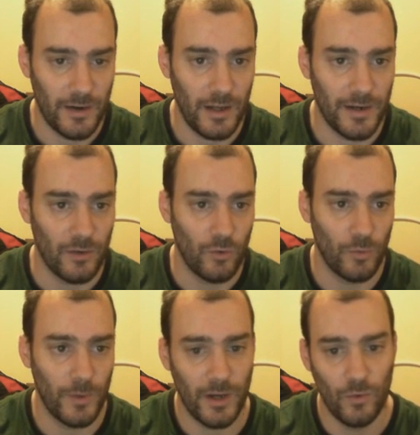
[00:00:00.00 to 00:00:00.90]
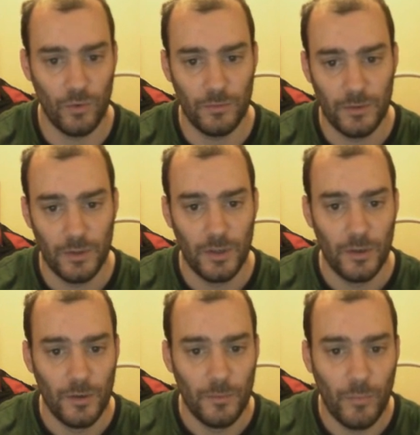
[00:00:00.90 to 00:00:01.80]
Now with the Curve EQ I'm
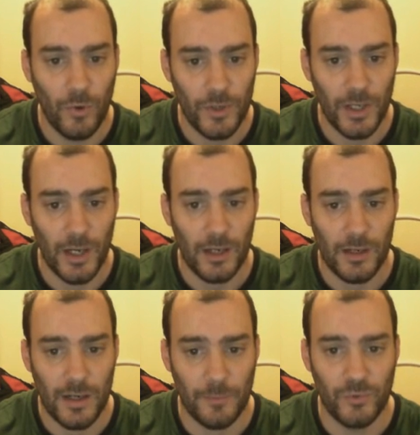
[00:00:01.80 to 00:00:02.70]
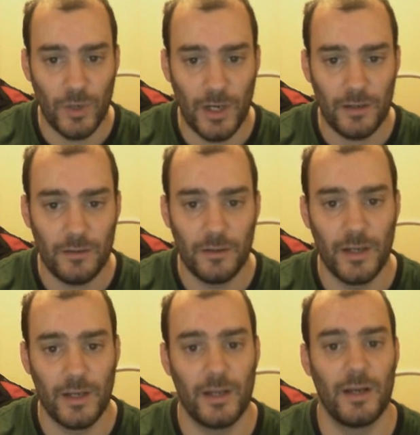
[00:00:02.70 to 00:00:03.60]
going to capture the spectrum of my
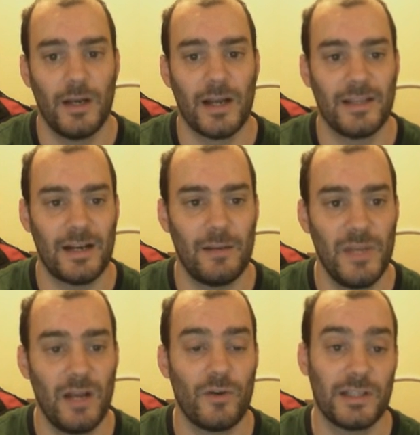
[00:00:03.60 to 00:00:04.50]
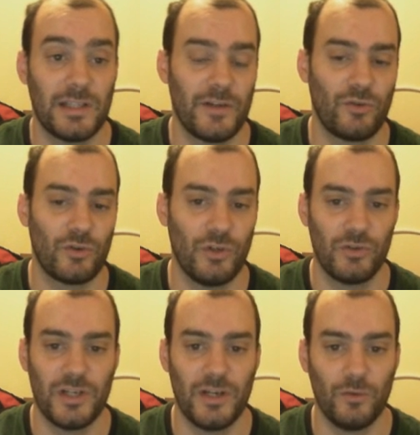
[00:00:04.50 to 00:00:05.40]
shitty guitars
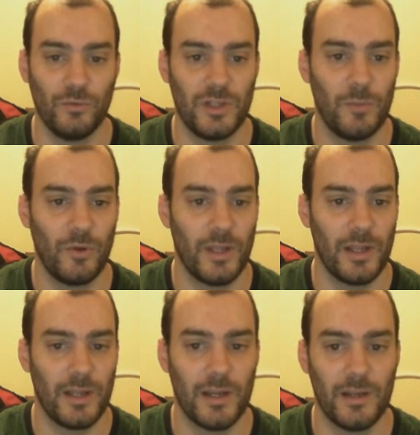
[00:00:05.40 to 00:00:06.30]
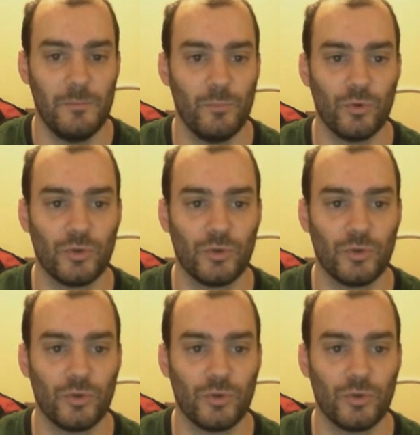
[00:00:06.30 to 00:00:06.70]
to make them sound great.